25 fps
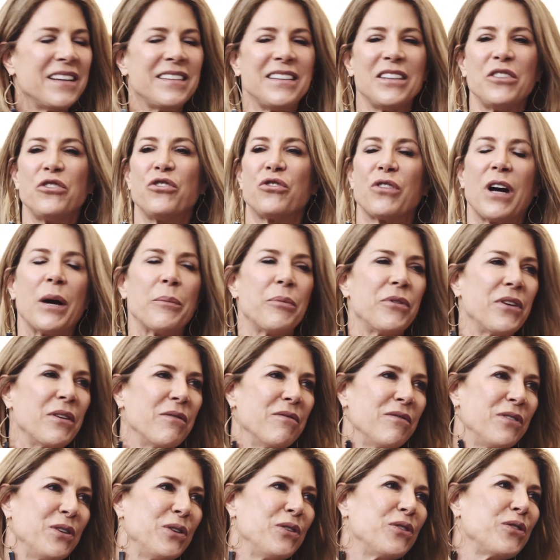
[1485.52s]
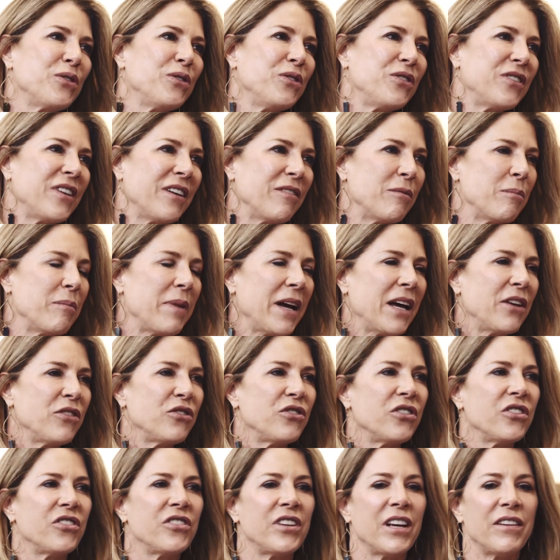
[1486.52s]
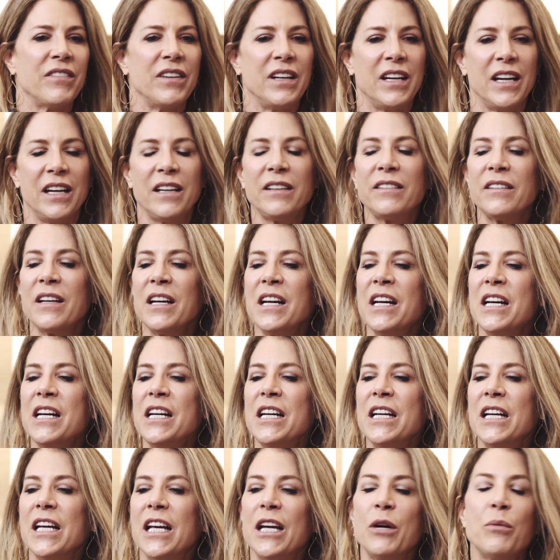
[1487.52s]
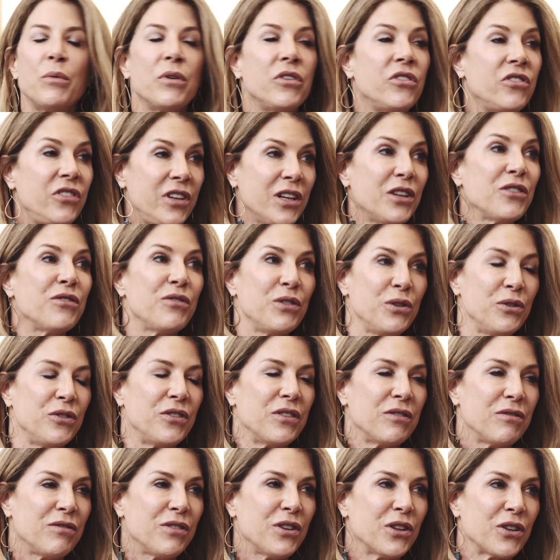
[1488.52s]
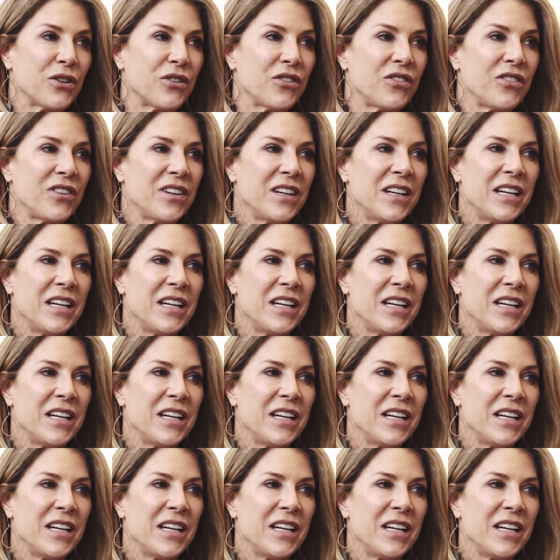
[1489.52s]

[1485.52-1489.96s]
Because it's drop 7 foods, lose 7 pounds, just 7 days. It was 6 foods at first.